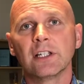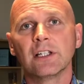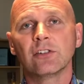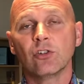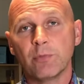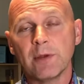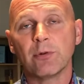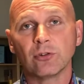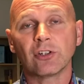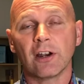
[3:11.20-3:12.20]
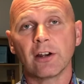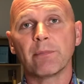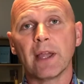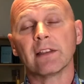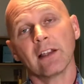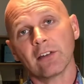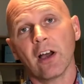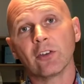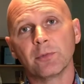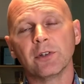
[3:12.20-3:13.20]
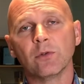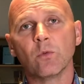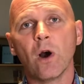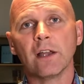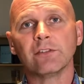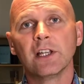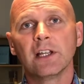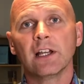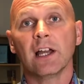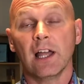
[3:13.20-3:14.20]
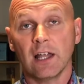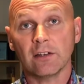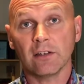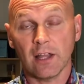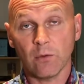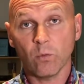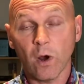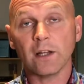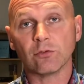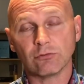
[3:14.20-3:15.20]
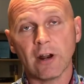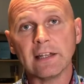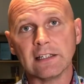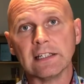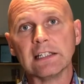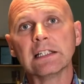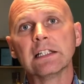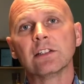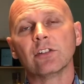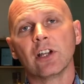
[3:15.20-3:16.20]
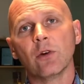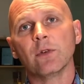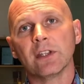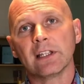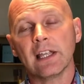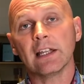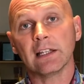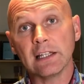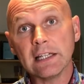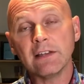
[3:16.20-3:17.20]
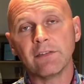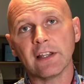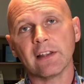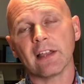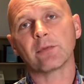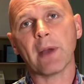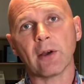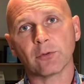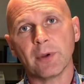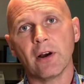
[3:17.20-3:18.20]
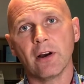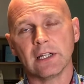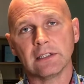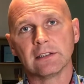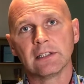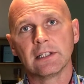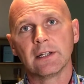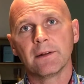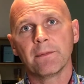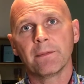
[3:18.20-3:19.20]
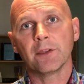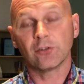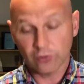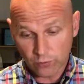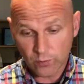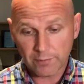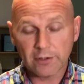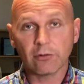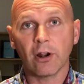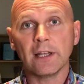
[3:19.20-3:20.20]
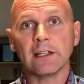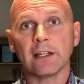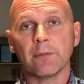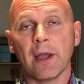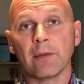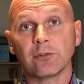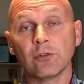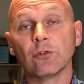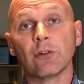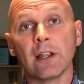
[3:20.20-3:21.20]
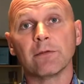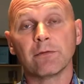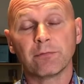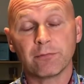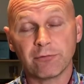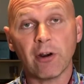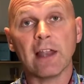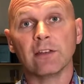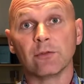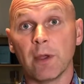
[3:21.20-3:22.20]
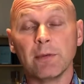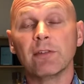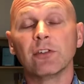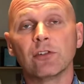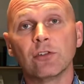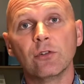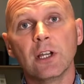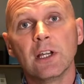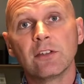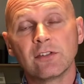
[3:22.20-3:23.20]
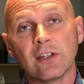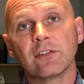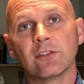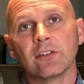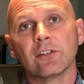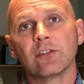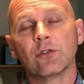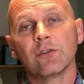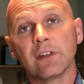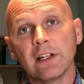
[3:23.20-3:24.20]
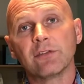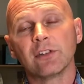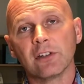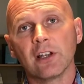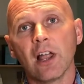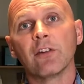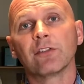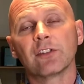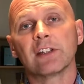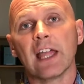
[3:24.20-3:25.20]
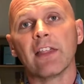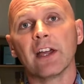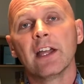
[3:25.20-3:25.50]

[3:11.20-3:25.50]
2 people sharing a bed, that's a husband and wife. And one is ready to go with the King, leaving their spouse behind. The 2 women grinding are perhaps 2 great friends, maybe even 2 sisters who have lived and loved together,